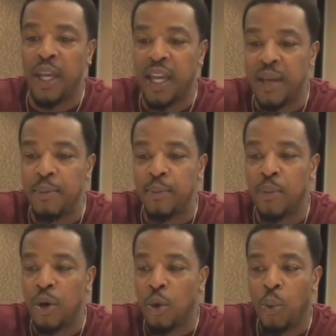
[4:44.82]
him
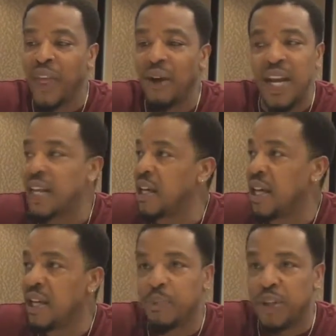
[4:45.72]
without any
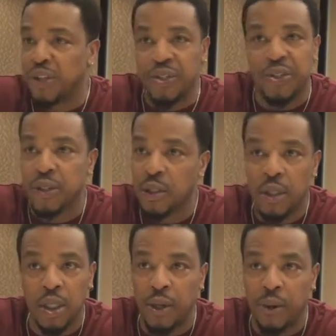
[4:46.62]
inhibitions.
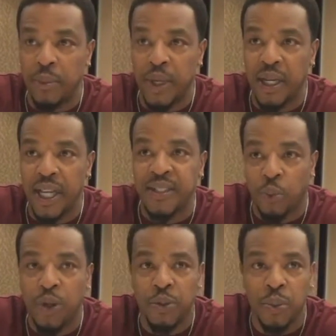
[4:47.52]
You know what I mean? That's
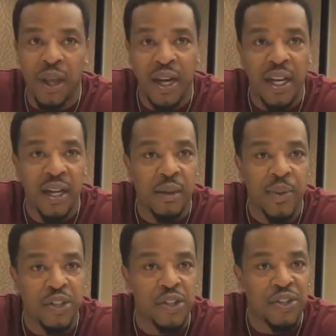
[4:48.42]
Russell without any
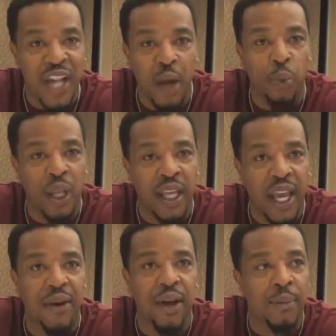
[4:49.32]
inhibitions, not really
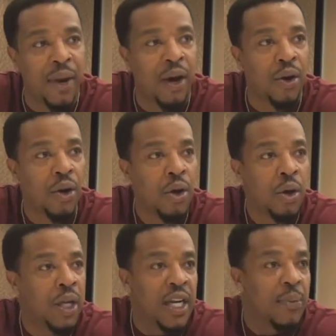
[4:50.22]
caring about
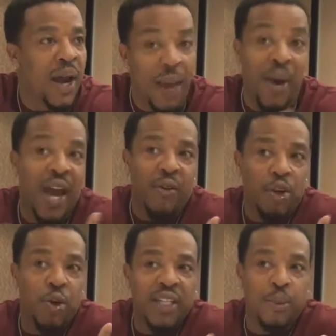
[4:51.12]
anybody. I
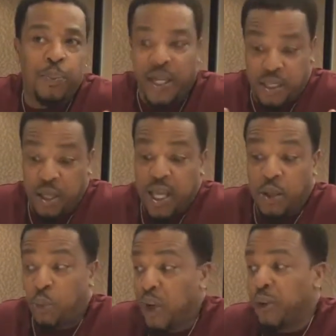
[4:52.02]
mean, as
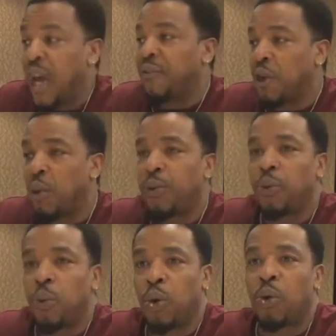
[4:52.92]
a Russell, I have to go
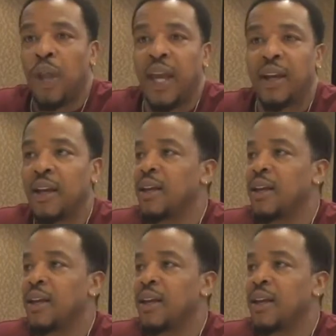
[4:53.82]
through the world like,